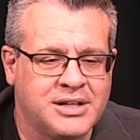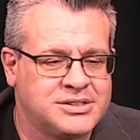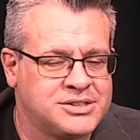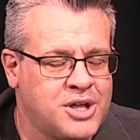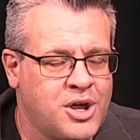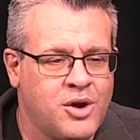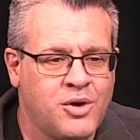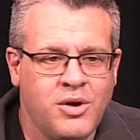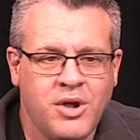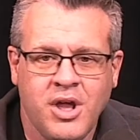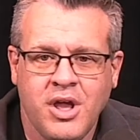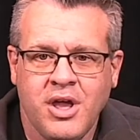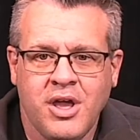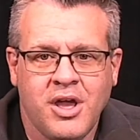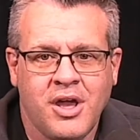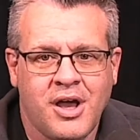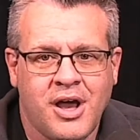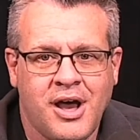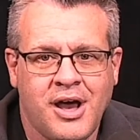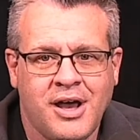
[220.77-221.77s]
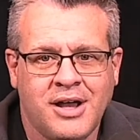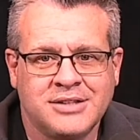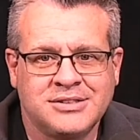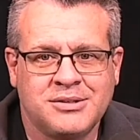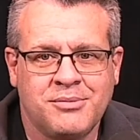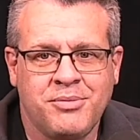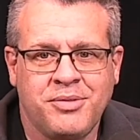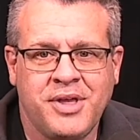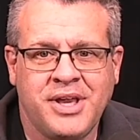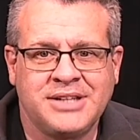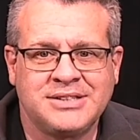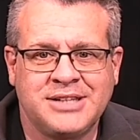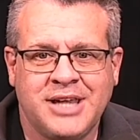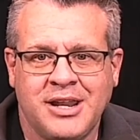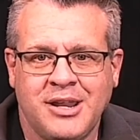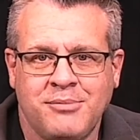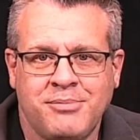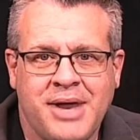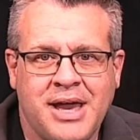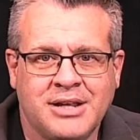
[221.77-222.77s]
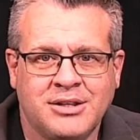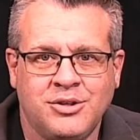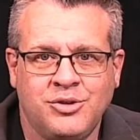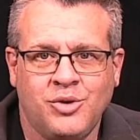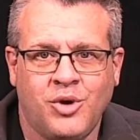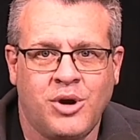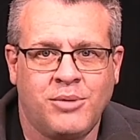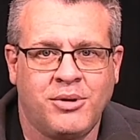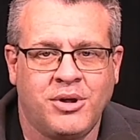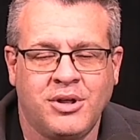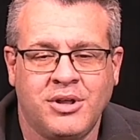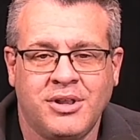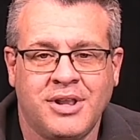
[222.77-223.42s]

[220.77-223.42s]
So some things getting back to normal,